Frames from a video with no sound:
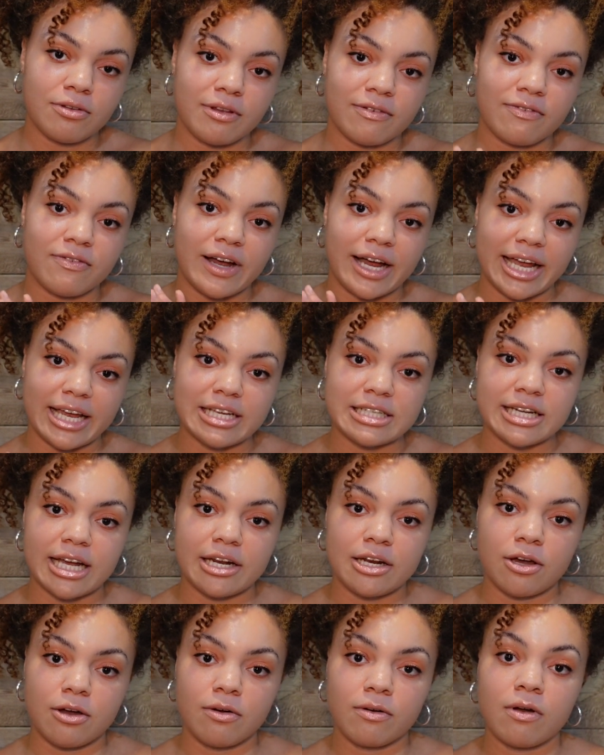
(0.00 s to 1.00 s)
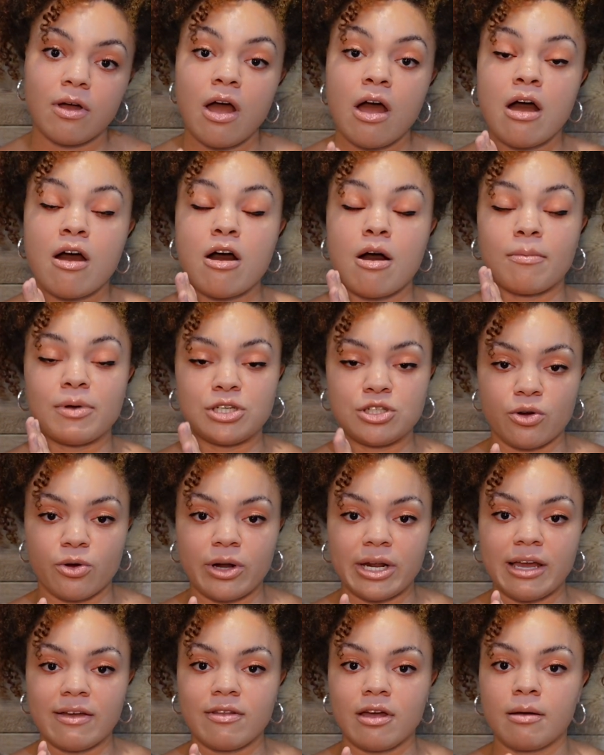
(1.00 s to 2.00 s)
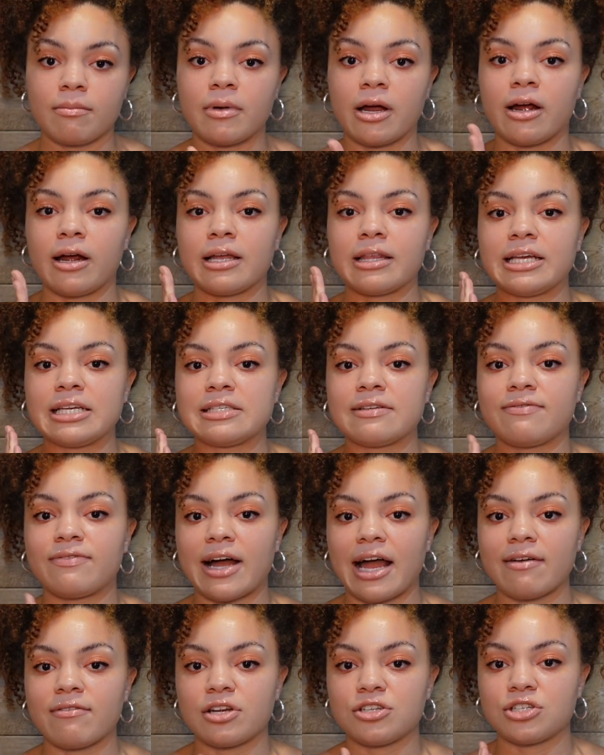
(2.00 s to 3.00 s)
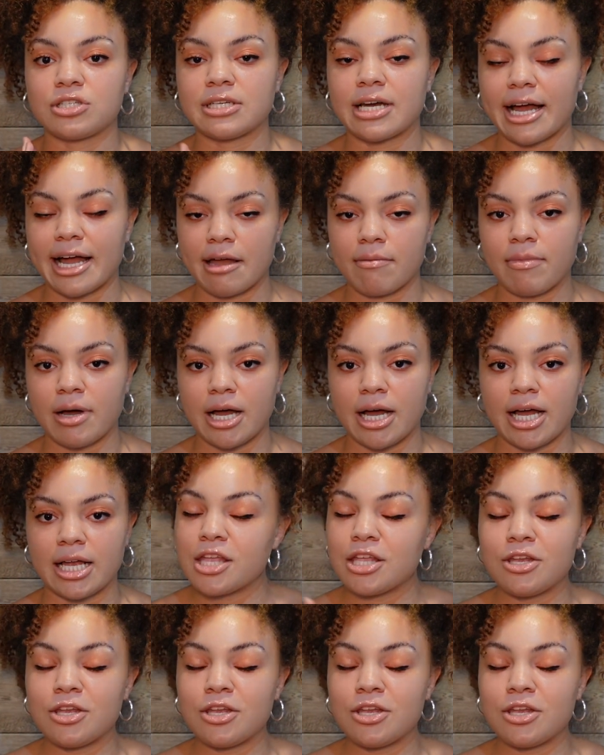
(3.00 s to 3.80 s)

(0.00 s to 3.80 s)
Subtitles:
The fines, I know a majority of them are at least 500 Thai baht.